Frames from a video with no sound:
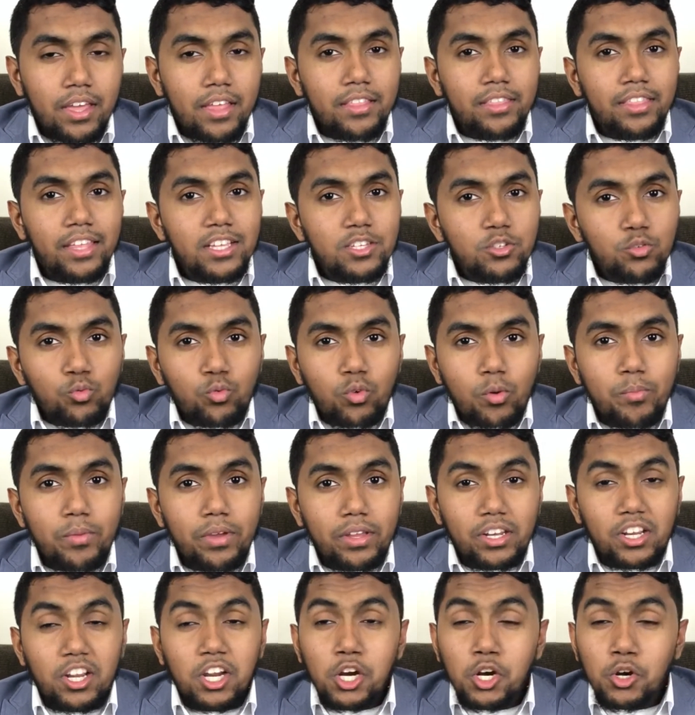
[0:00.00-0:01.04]
This
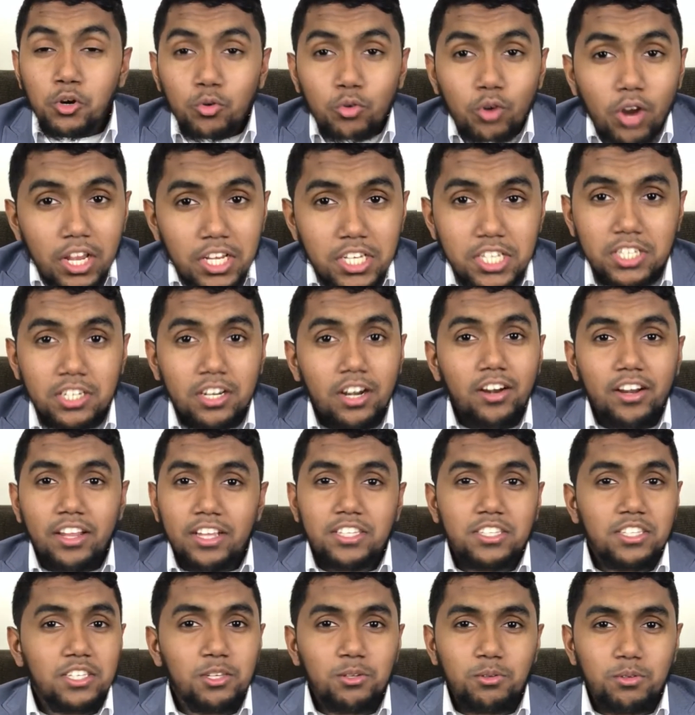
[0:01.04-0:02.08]
woman crushed her
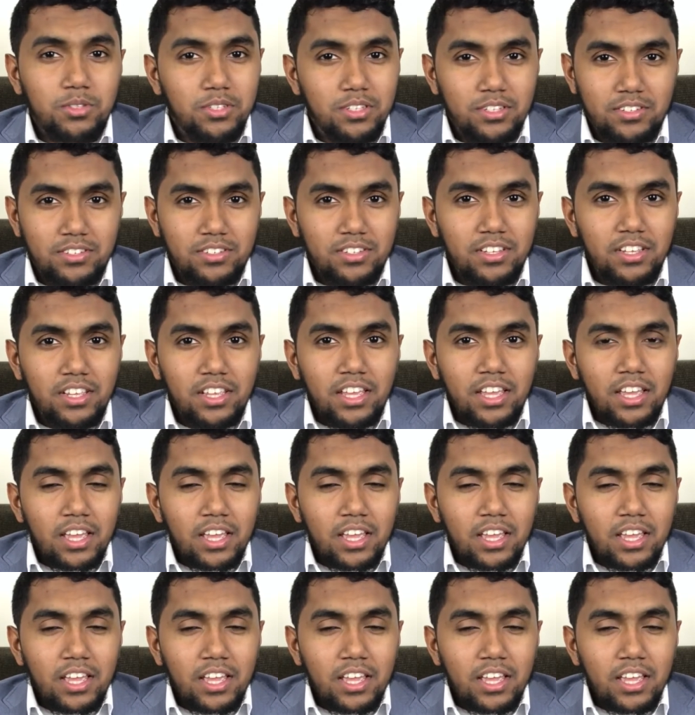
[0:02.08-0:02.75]
excuses.